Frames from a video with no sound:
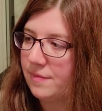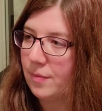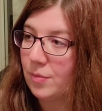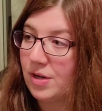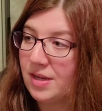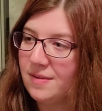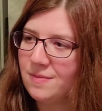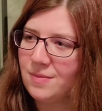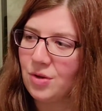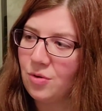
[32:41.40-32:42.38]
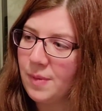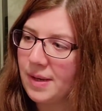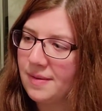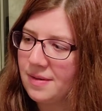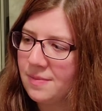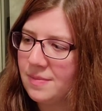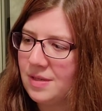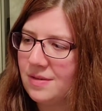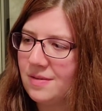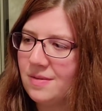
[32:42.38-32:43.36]
from what I know about him,
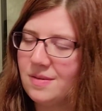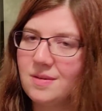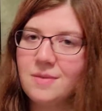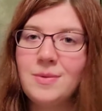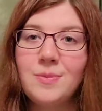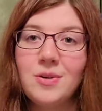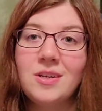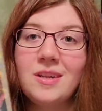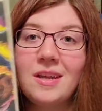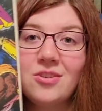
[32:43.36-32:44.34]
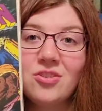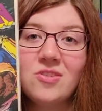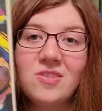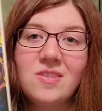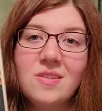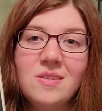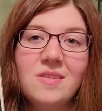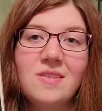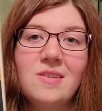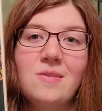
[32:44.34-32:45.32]
he can be pretty dangerous.
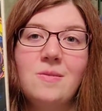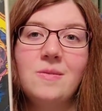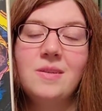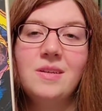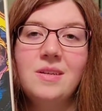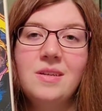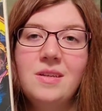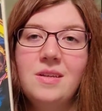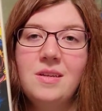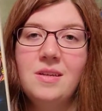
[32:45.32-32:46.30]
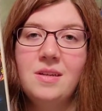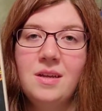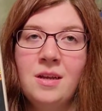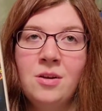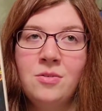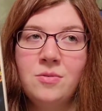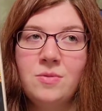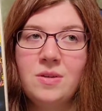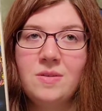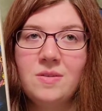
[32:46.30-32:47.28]
So, and I know
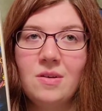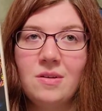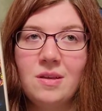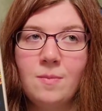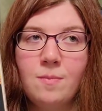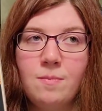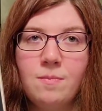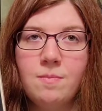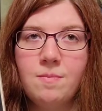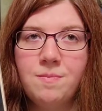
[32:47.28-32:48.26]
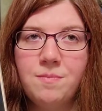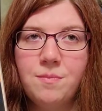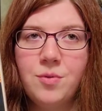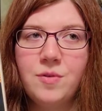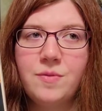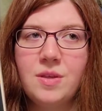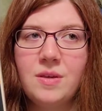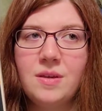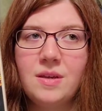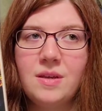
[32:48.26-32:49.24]
that we saw him
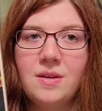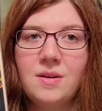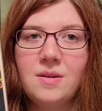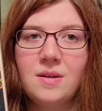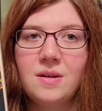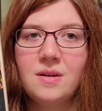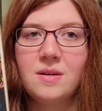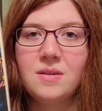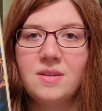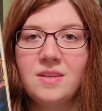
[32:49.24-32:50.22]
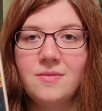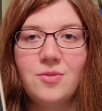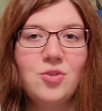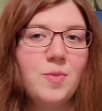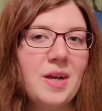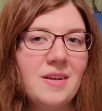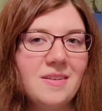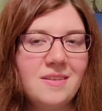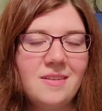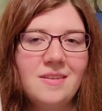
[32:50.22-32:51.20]
briefly in Days of Future
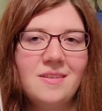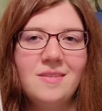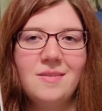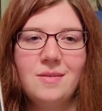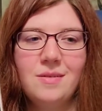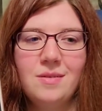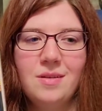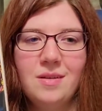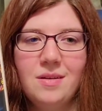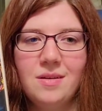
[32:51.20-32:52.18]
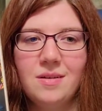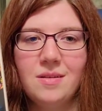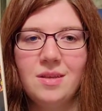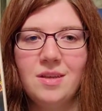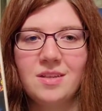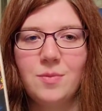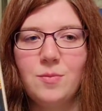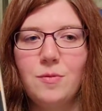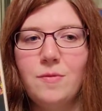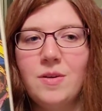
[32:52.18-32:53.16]
Past, the X-Men
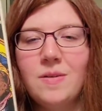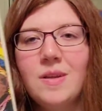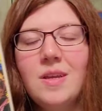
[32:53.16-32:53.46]
movie,